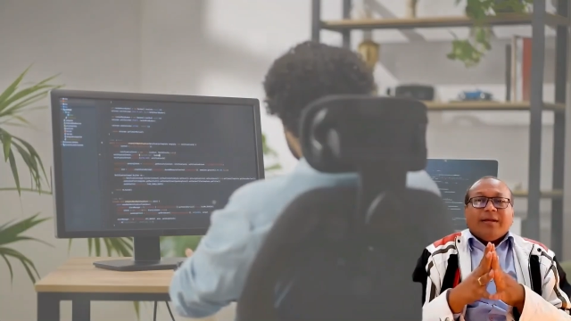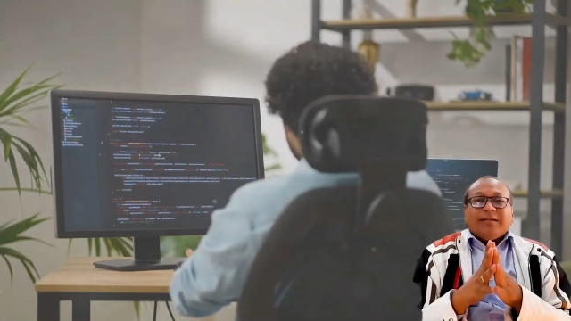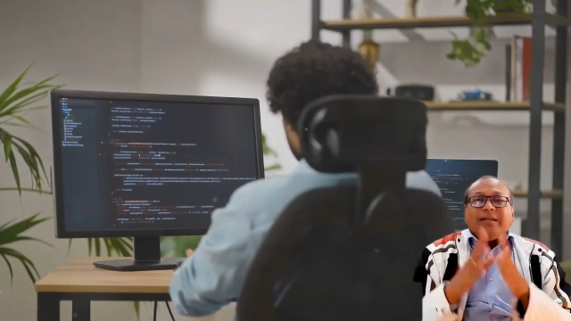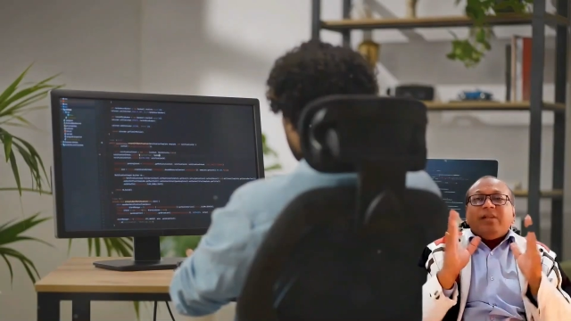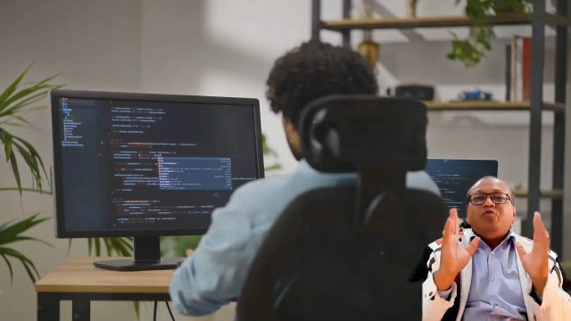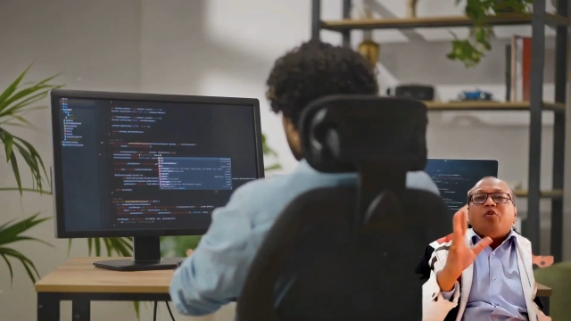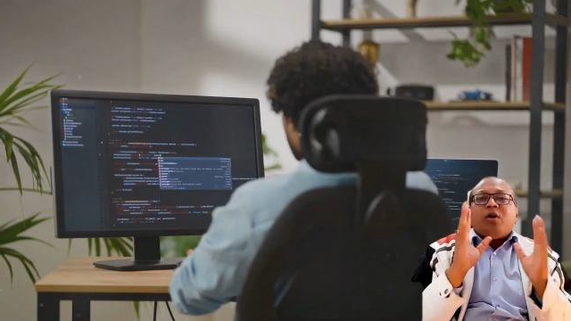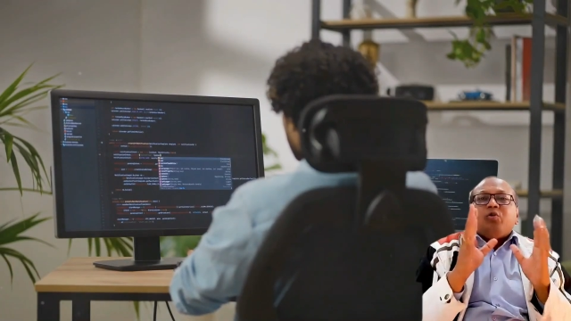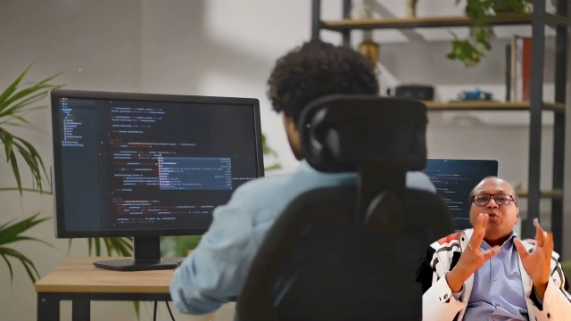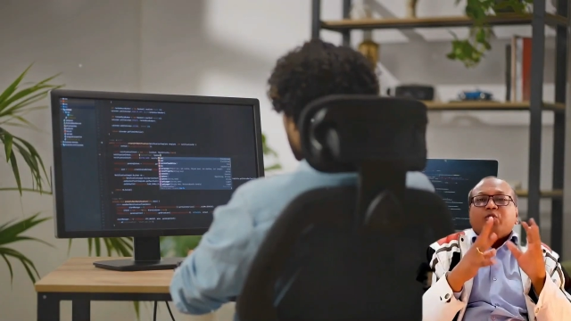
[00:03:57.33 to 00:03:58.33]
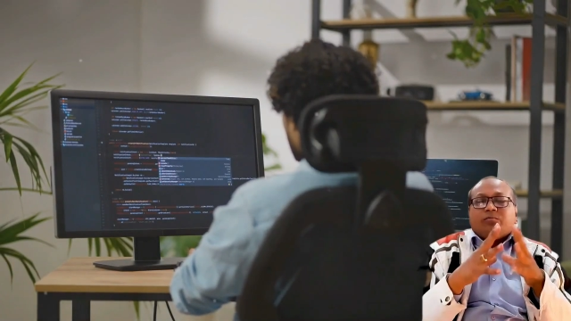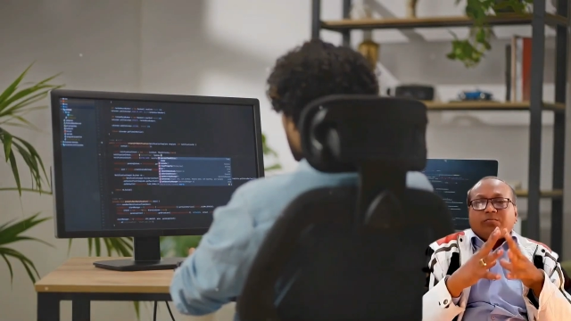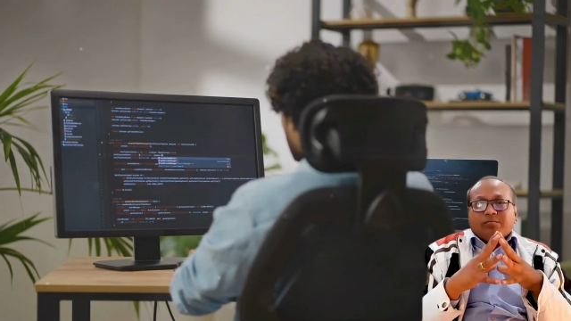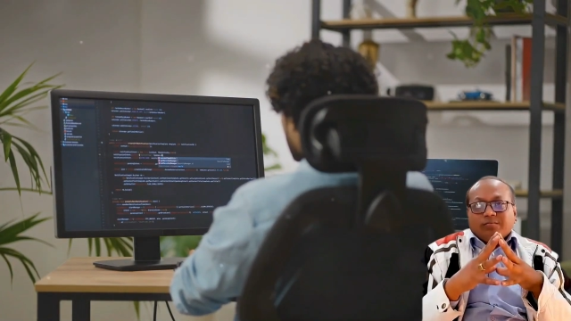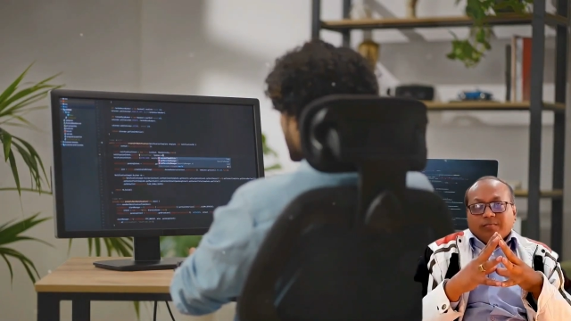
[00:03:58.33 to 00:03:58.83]
they do not do
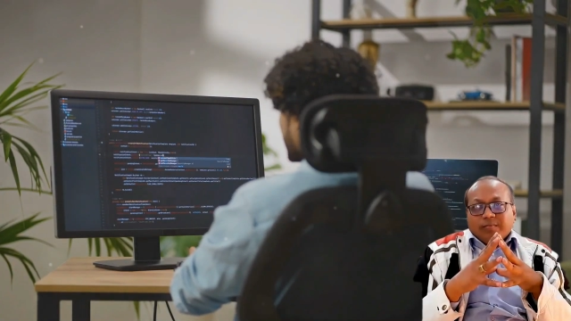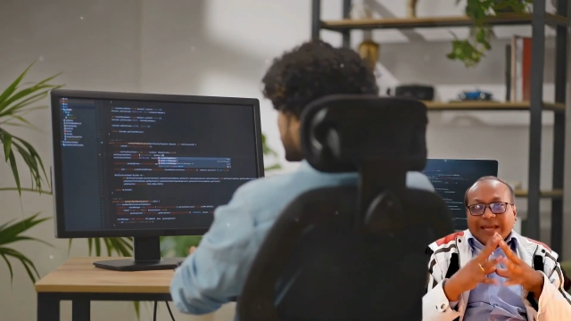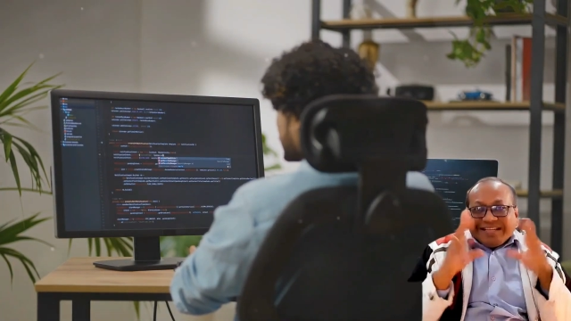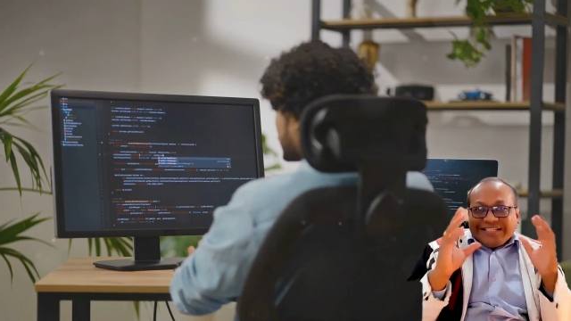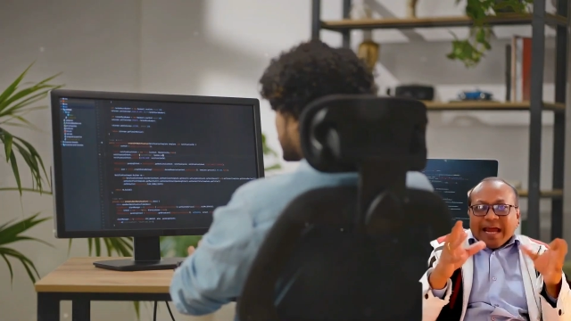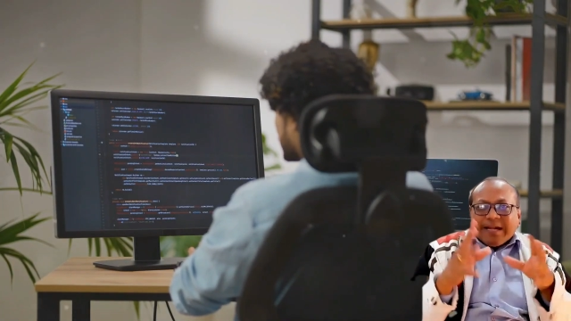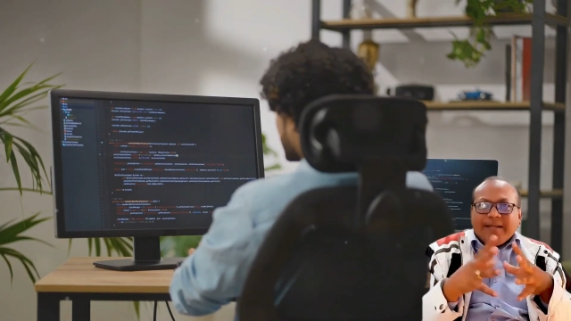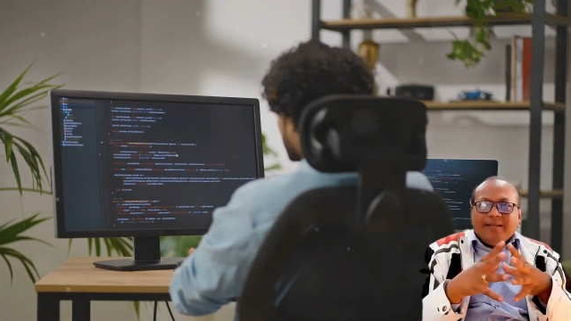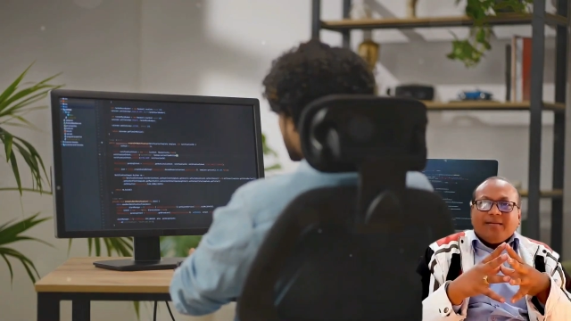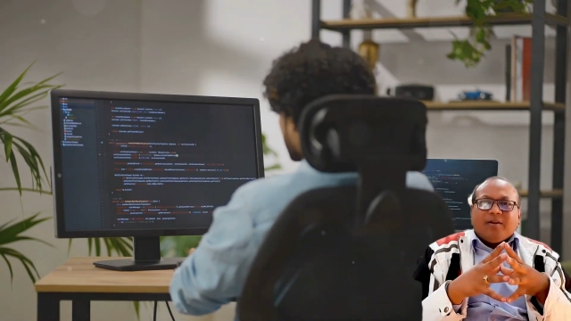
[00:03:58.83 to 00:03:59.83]
exactly,